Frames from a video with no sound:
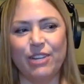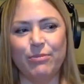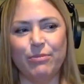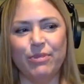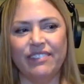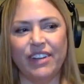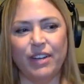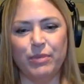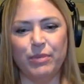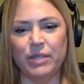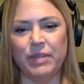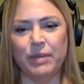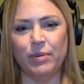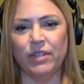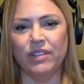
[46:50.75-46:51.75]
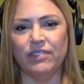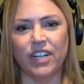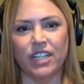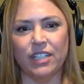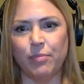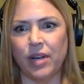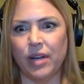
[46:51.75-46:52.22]
I can't believe how many people have
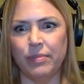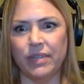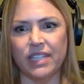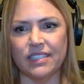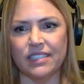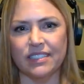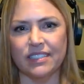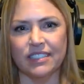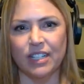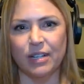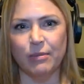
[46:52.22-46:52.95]
gotten puppies.